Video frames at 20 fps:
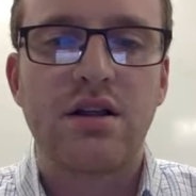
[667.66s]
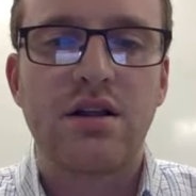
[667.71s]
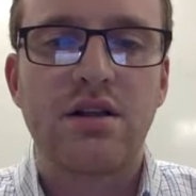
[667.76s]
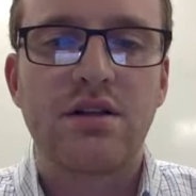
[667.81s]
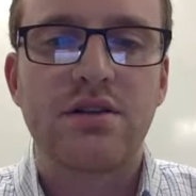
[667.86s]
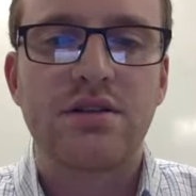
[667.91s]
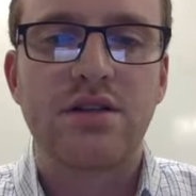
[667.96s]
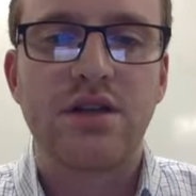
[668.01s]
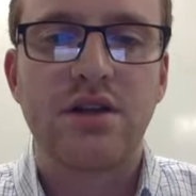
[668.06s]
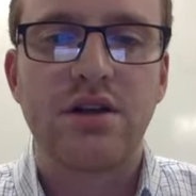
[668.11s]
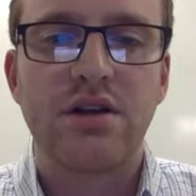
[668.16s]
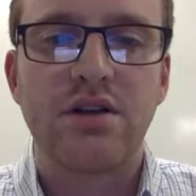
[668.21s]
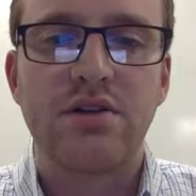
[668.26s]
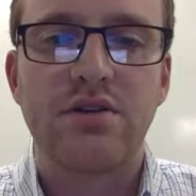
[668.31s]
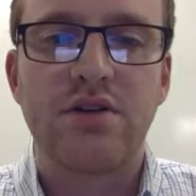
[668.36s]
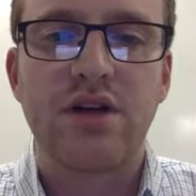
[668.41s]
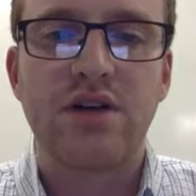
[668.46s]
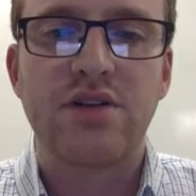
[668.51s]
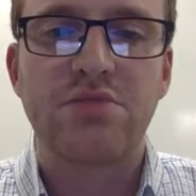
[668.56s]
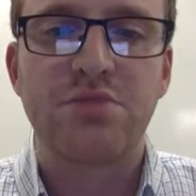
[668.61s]
cellular
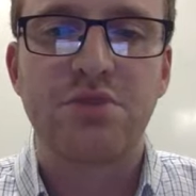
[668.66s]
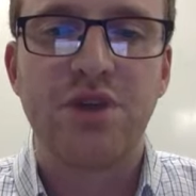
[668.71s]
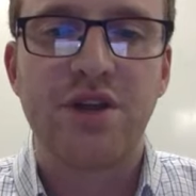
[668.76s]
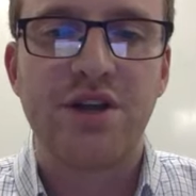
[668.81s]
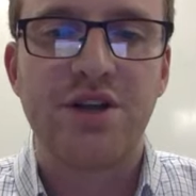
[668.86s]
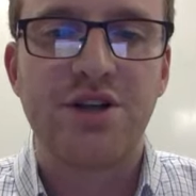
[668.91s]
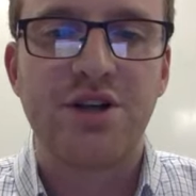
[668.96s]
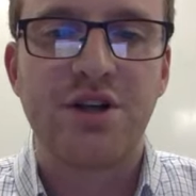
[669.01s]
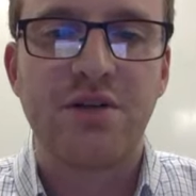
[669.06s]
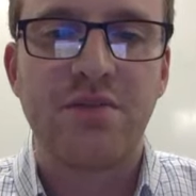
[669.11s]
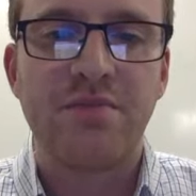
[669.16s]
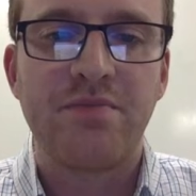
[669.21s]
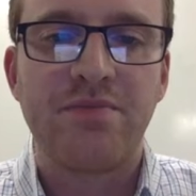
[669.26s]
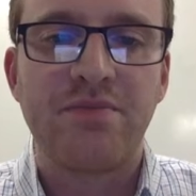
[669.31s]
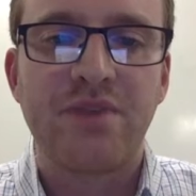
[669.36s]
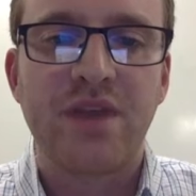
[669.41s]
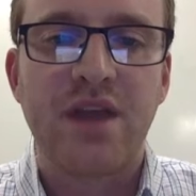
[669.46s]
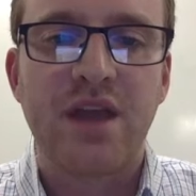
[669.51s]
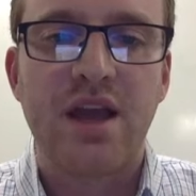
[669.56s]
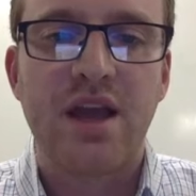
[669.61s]
respiration.
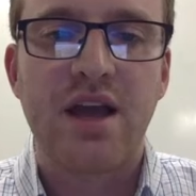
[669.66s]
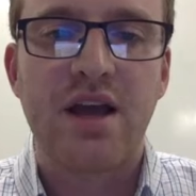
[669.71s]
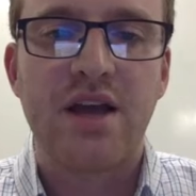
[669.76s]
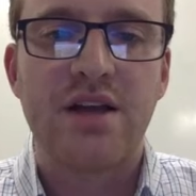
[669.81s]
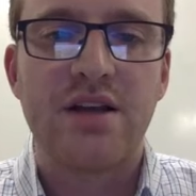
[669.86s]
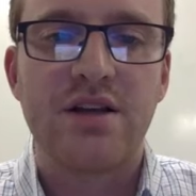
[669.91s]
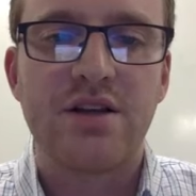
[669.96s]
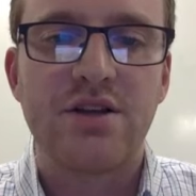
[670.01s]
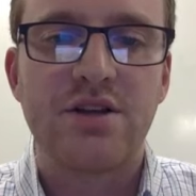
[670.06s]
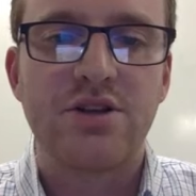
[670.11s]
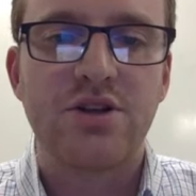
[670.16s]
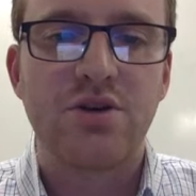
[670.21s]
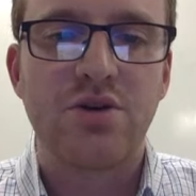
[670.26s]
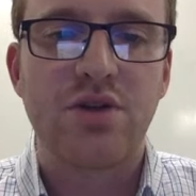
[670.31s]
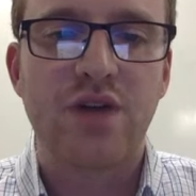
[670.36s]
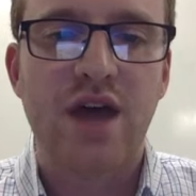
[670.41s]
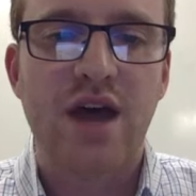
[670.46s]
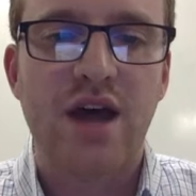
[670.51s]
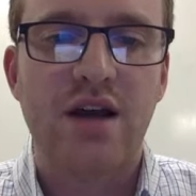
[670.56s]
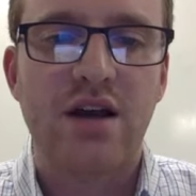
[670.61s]
And so
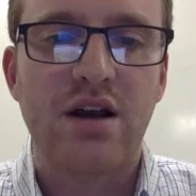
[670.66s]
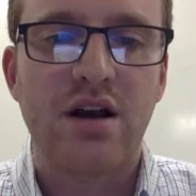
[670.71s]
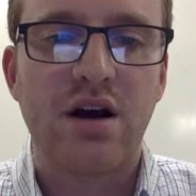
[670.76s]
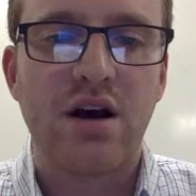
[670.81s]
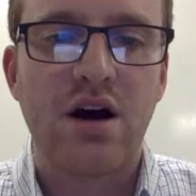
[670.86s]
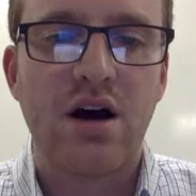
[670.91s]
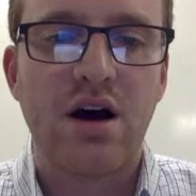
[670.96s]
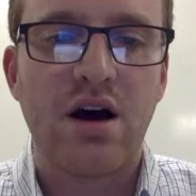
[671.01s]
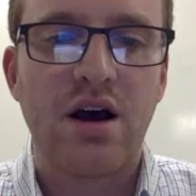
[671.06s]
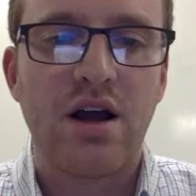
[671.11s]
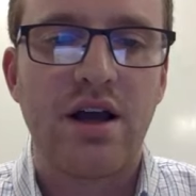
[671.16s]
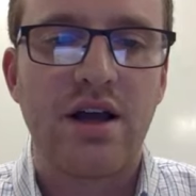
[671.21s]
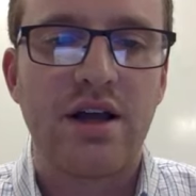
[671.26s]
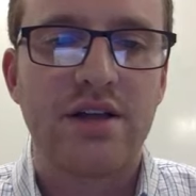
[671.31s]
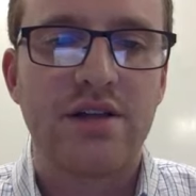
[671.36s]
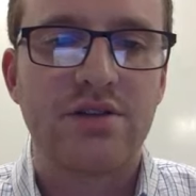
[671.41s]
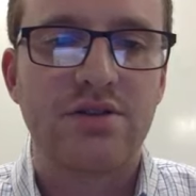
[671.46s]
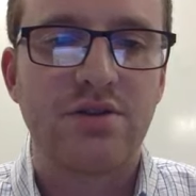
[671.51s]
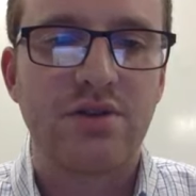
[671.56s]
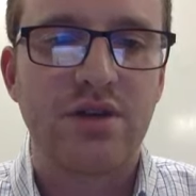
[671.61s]
that
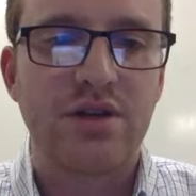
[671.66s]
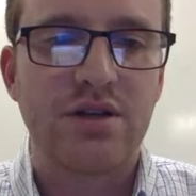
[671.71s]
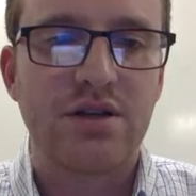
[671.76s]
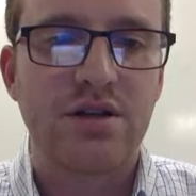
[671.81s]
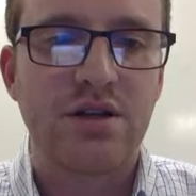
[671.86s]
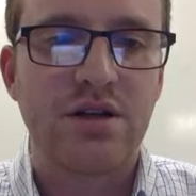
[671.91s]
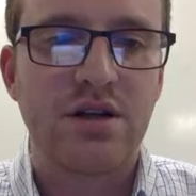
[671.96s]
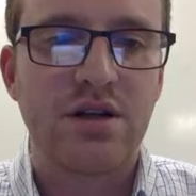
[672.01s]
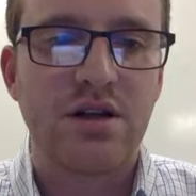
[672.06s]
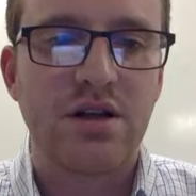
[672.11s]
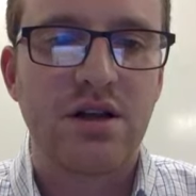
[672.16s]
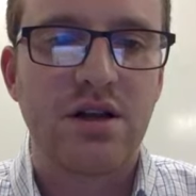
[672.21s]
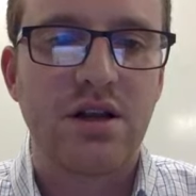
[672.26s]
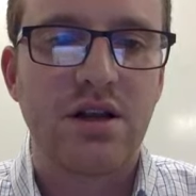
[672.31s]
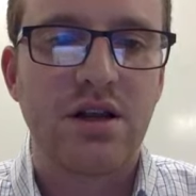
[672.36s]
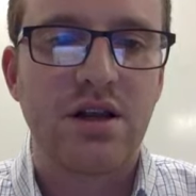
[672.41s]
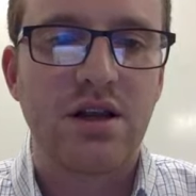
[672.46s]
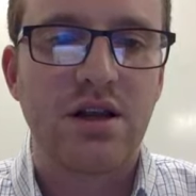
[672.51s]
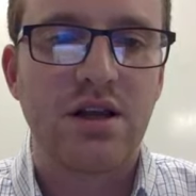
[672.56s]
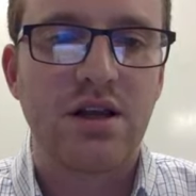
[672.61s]
it's going to
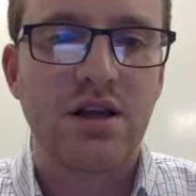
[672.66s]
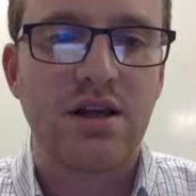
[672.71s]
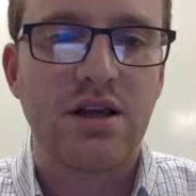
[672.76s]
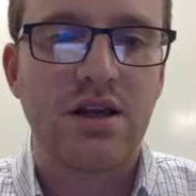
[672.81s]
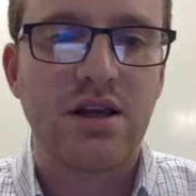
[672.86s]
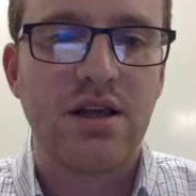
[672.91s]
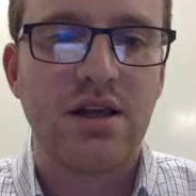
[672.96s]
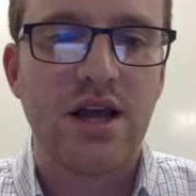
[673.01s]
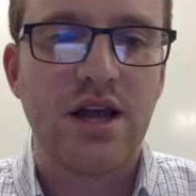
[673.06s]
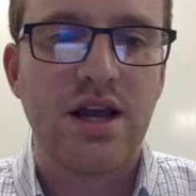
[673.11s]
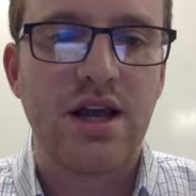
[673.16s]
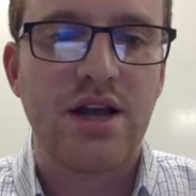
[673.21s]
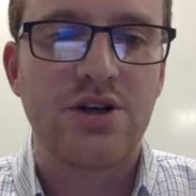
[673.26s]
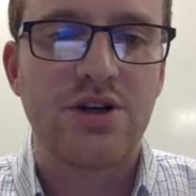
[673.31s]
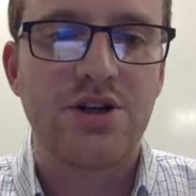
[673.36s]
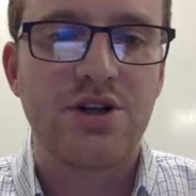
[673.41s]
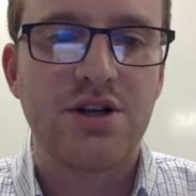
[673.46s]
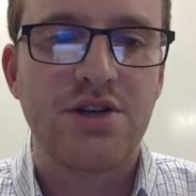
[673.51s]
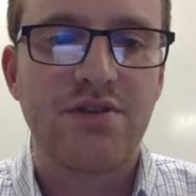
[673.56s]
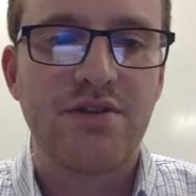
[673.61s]
gain
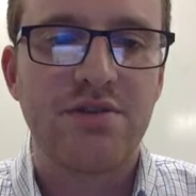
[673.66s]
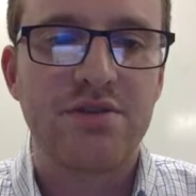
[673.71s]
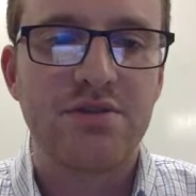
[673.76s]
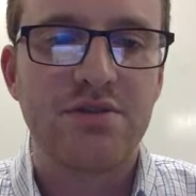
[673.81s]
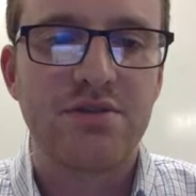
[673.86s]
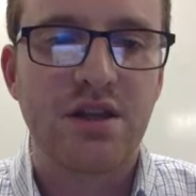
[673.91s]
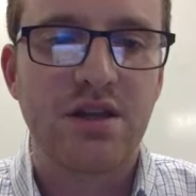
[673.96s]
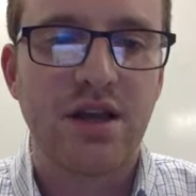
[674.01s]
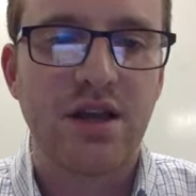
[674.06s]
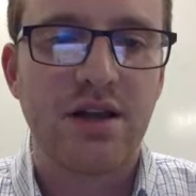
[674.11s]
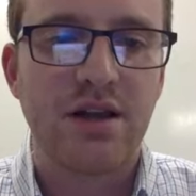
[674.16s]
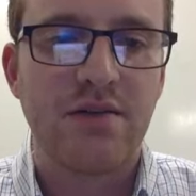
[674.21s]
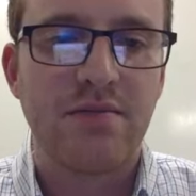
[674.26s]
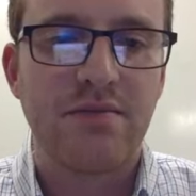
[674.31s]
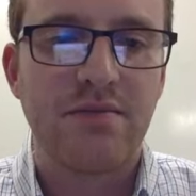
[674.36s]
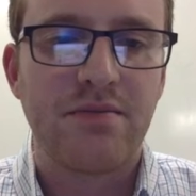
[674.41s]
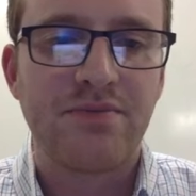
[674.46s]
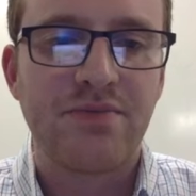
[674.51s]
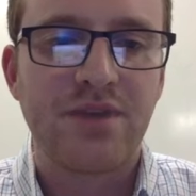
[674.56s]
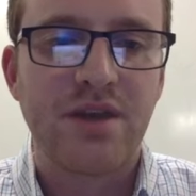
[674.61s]
energy from sunlight.
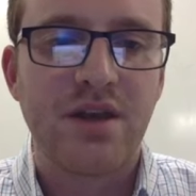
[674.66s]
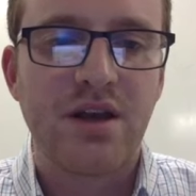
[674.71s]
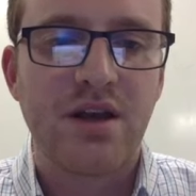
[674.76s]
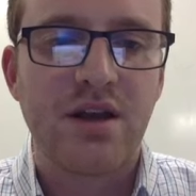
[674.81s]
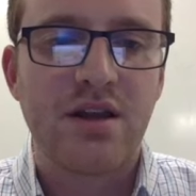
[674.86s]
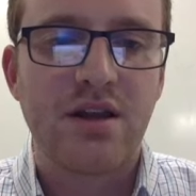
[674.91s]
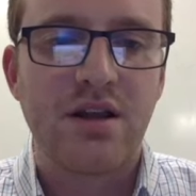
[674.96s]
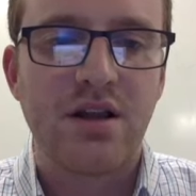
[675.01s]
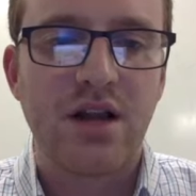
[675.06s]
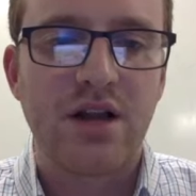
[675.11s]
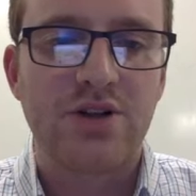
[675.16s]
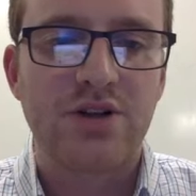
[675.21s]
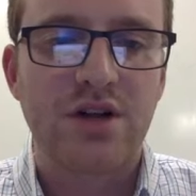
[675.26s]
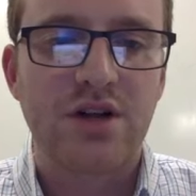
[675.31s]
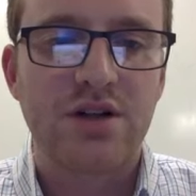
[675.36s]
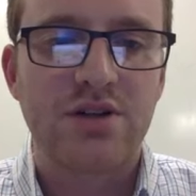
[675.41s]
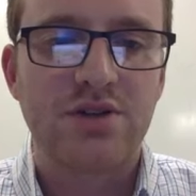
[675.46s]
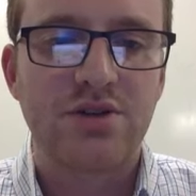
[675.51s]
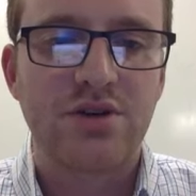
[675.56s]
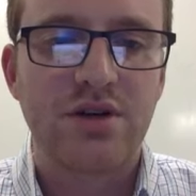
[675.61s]
The electron
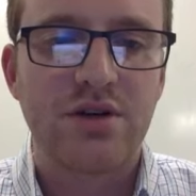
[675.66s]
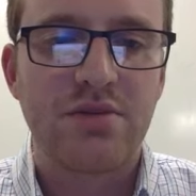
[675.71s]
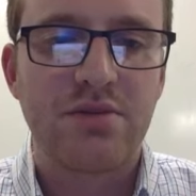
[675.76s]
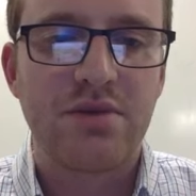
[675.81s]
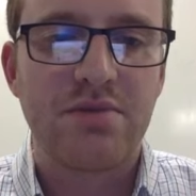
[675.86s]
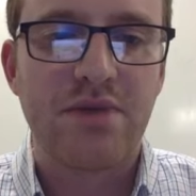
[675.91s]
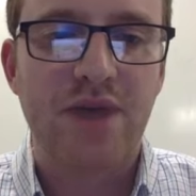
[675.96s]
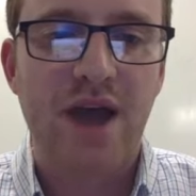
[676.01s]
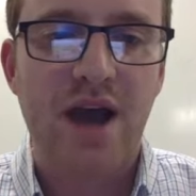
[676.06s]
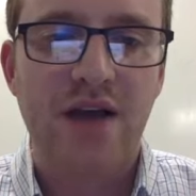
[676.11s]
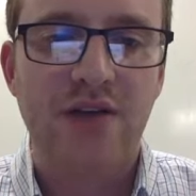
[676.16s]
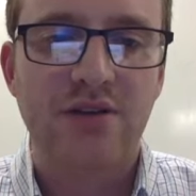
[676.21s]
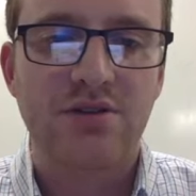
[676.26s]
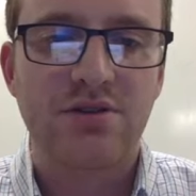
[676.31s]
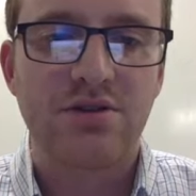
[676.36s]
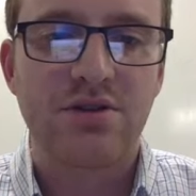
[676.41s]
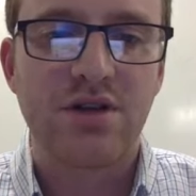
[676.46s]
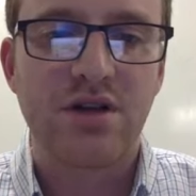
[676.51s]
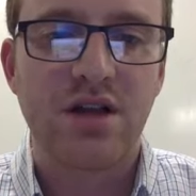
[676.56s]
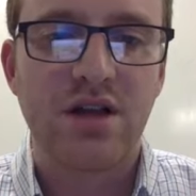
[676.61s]
is going to be passed
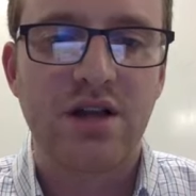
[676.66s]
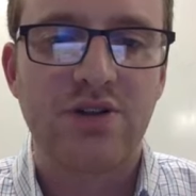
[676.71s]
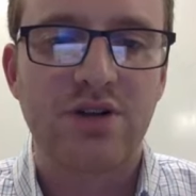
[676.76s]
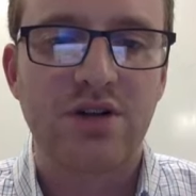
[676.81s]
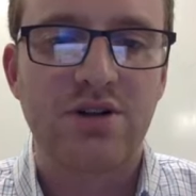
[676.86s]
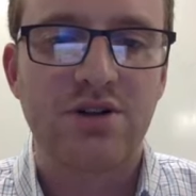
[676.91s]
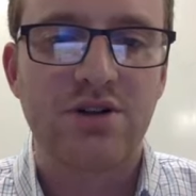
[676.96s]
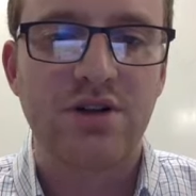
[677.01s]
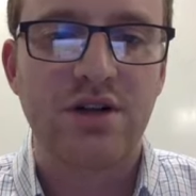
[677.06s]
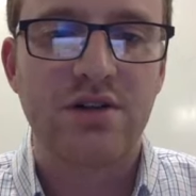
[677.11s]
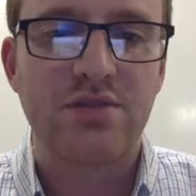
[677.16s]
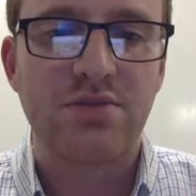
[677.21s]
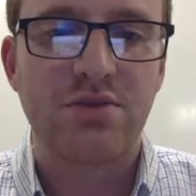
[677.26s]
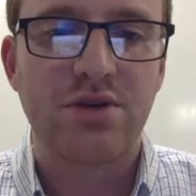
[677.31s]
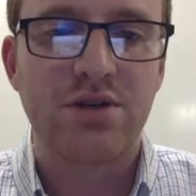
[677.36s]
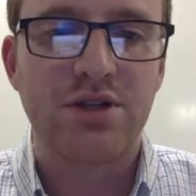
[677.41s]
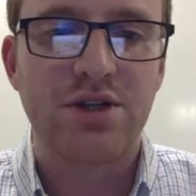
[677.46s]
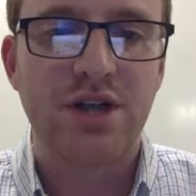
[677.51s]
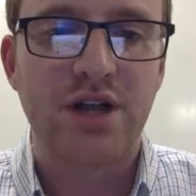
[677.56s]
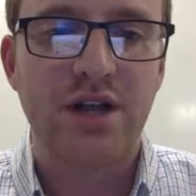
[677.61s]
through the electron
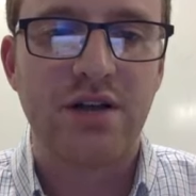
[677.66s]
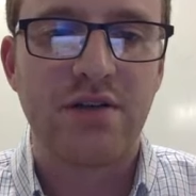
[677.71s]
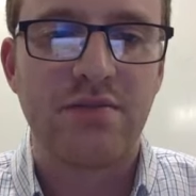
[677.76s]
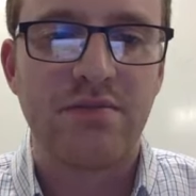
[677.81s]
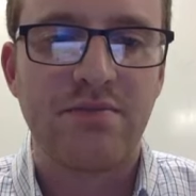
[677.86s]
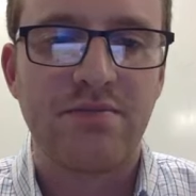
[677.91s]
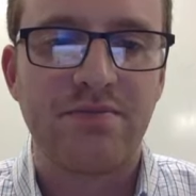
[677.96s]
transport chain.